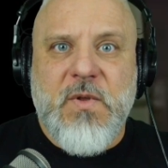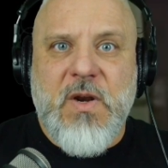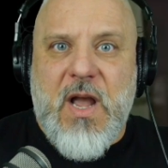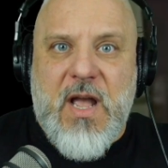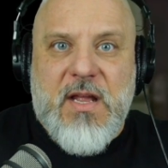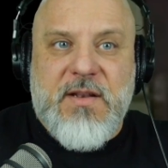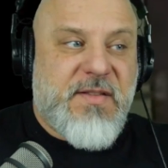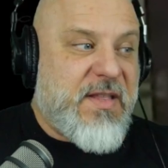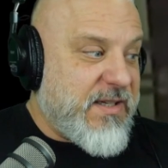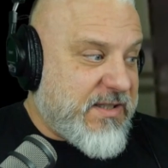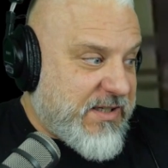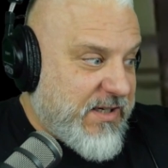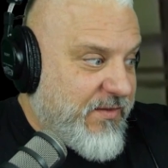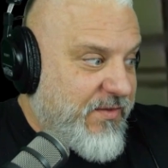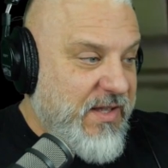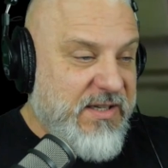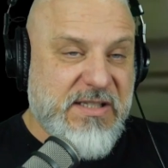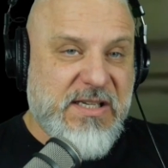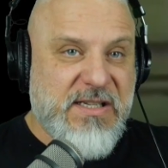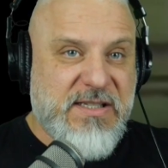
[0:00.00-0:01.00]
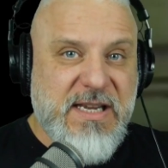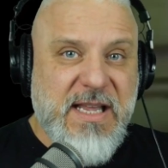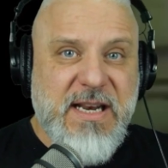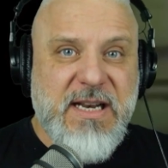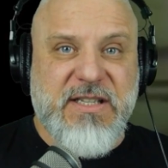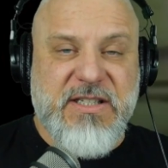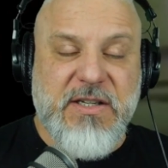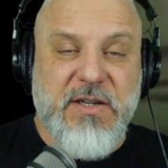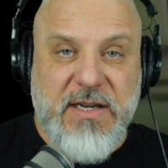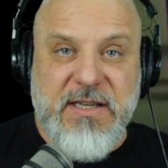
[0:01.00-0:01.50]
This is
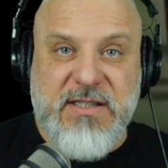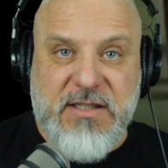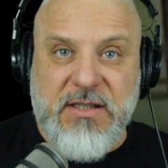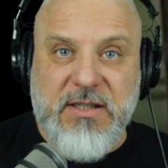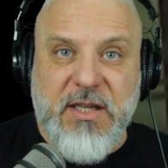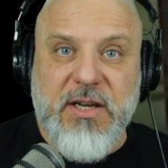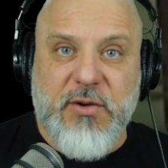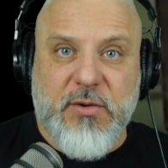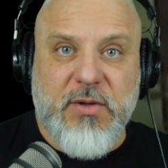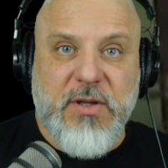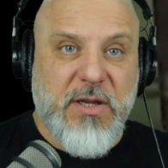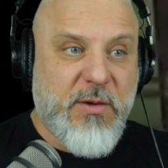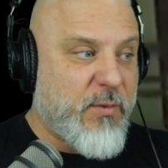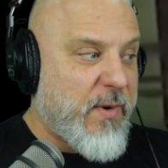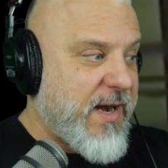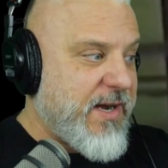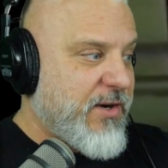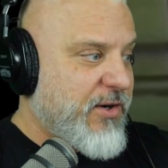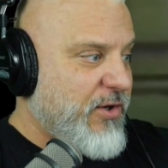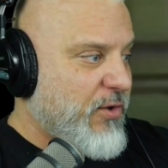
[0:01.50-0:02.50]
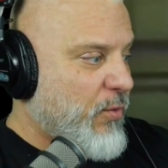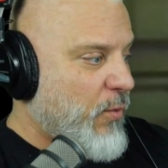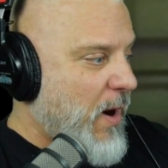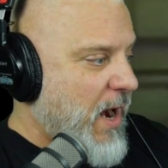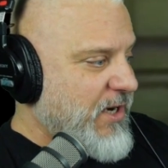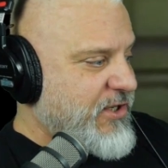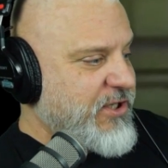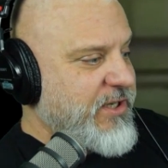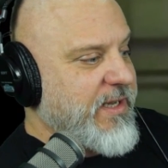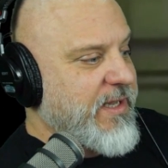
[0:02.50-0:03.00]
it. It's literally right here. You're
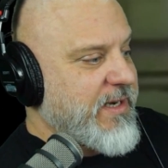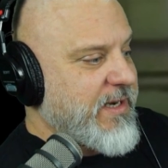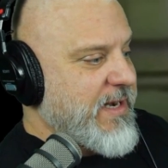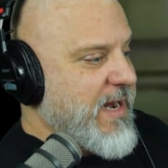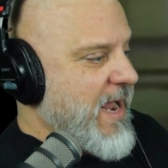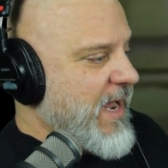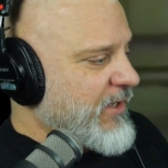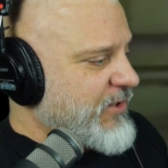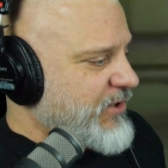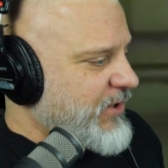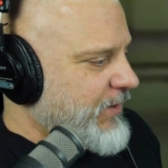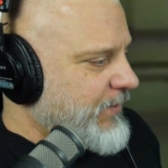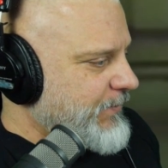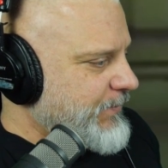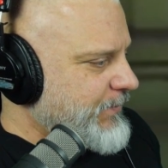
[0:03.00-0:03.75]
watching it in action.